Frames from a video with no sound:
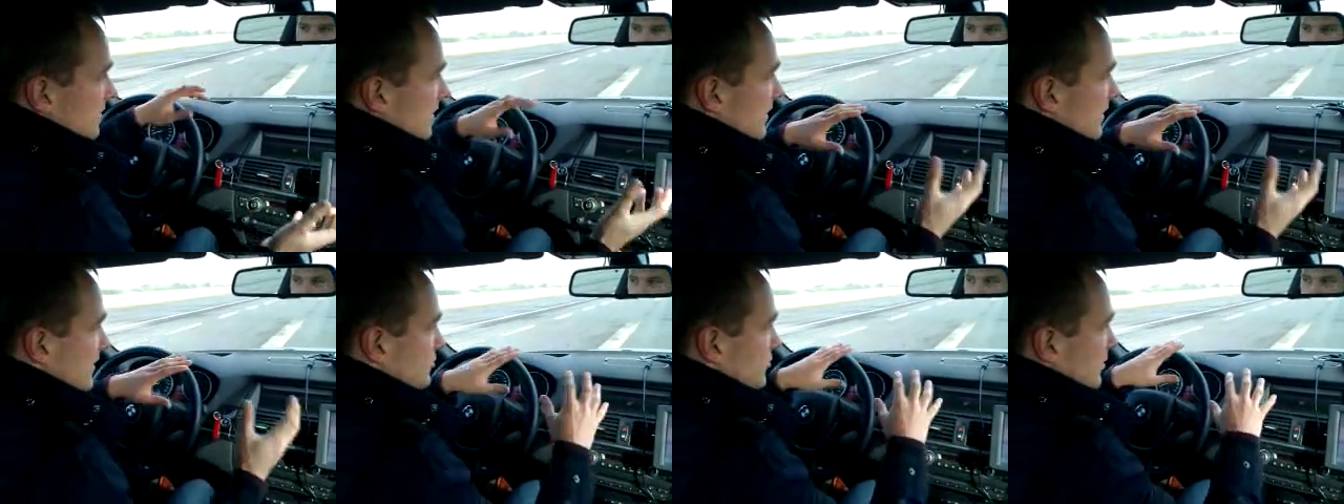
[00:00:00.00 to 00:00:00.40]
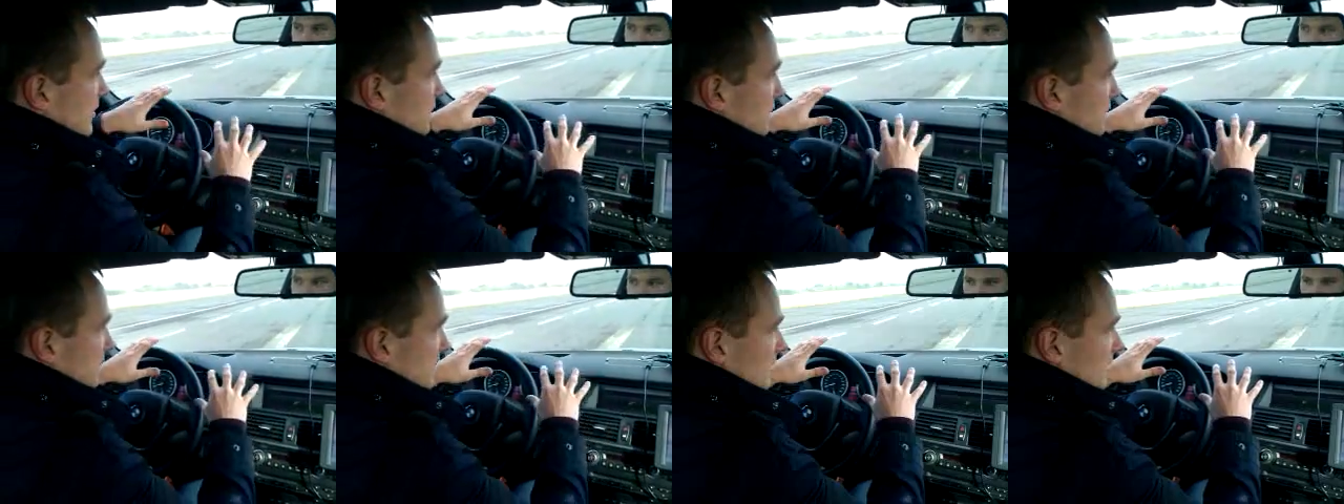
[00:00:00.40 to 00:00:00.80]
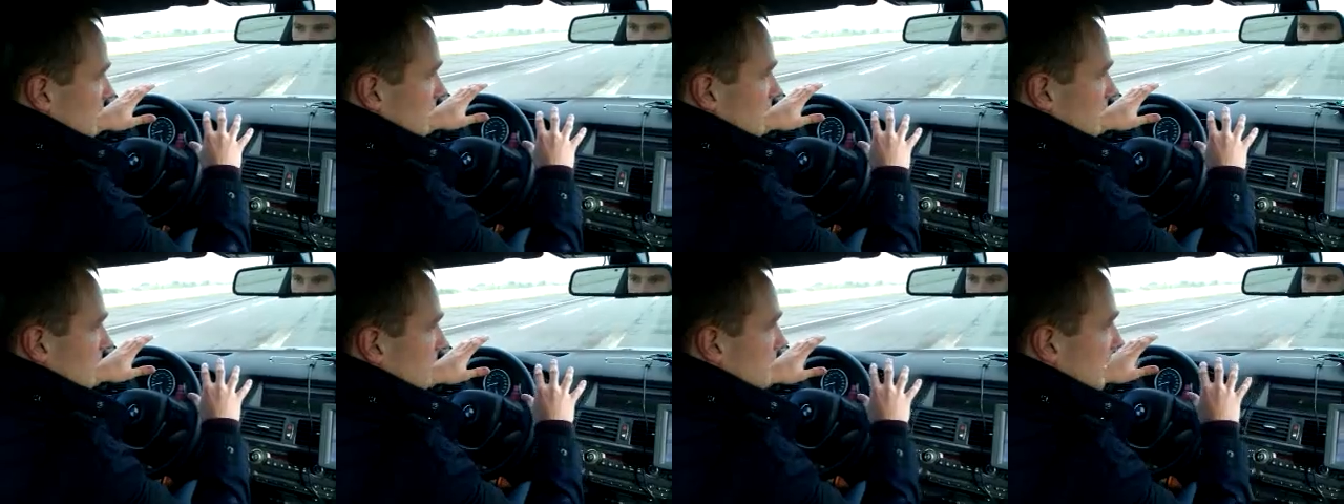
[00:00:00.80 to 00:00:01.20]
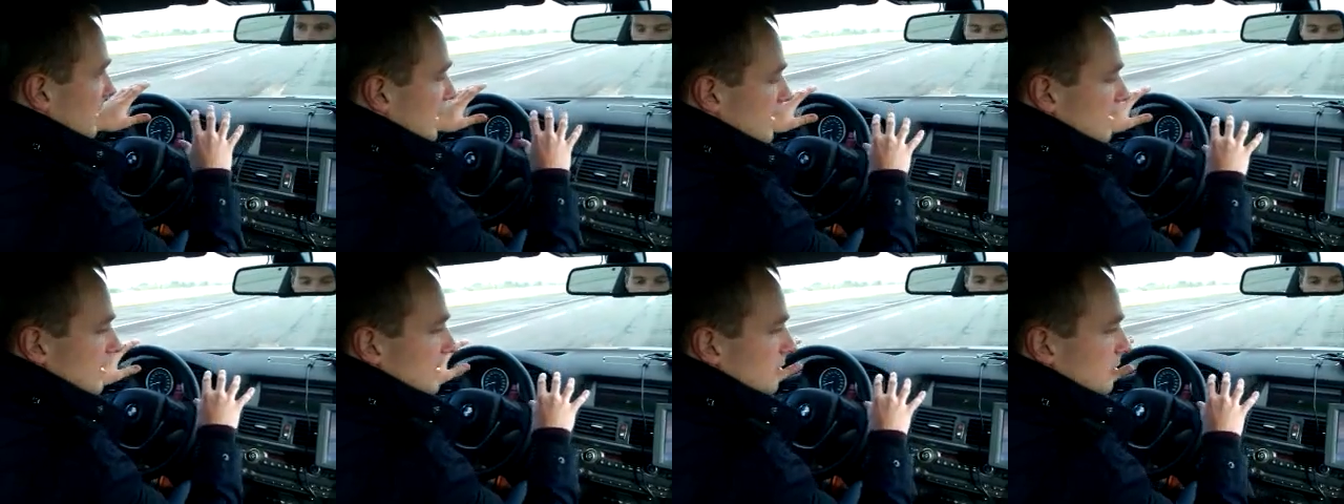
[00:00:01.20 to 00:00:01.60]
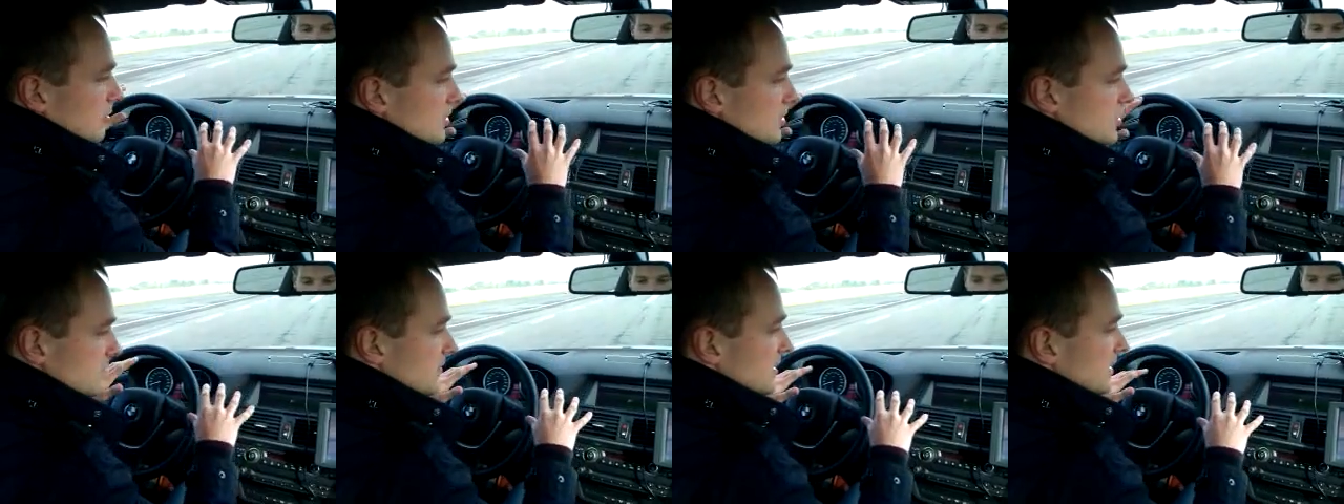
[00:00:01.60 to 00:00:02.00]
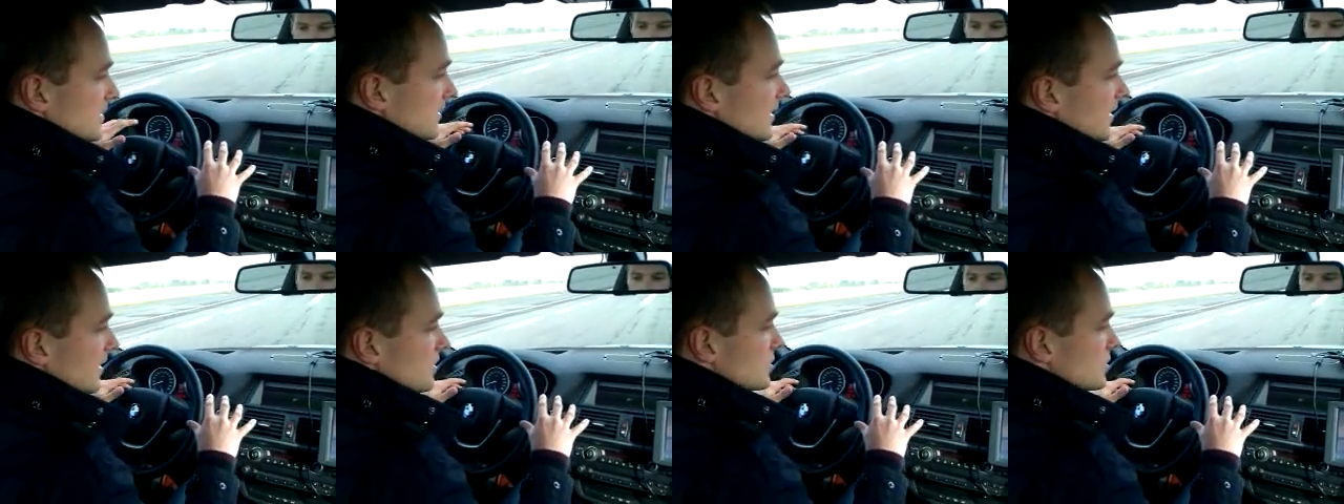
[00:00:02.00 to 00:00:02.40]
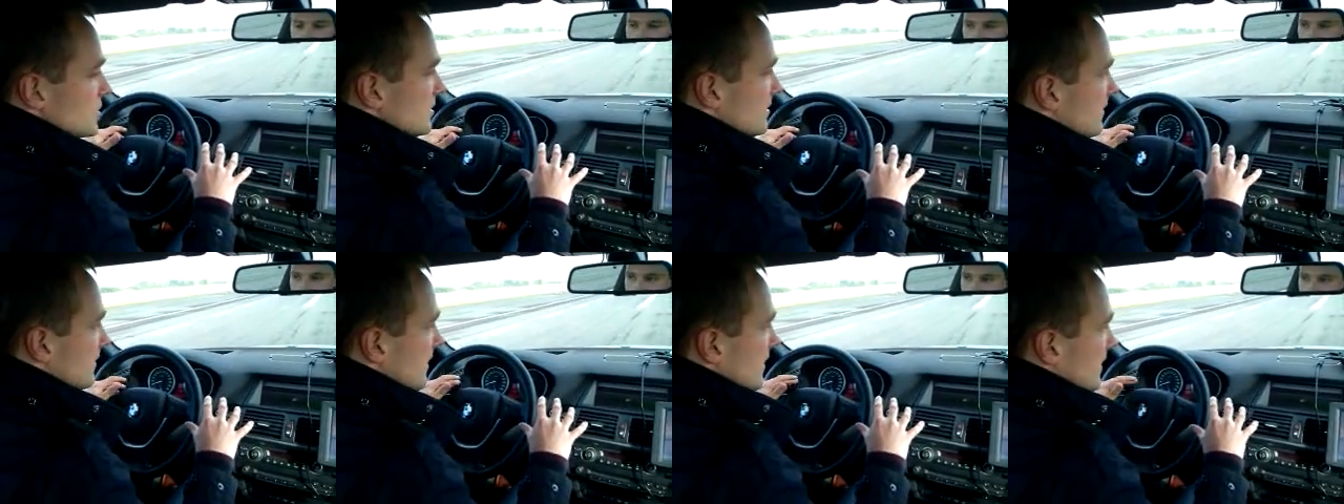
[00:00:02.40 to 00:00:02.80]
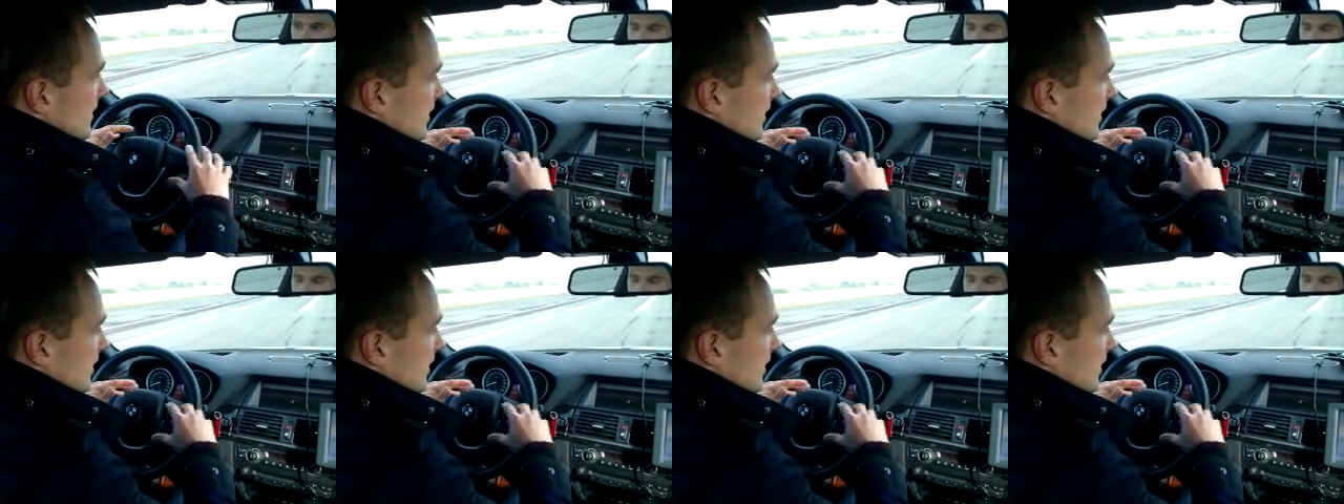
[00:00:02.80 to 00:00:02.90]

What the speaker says: They address mainly collision mitigation,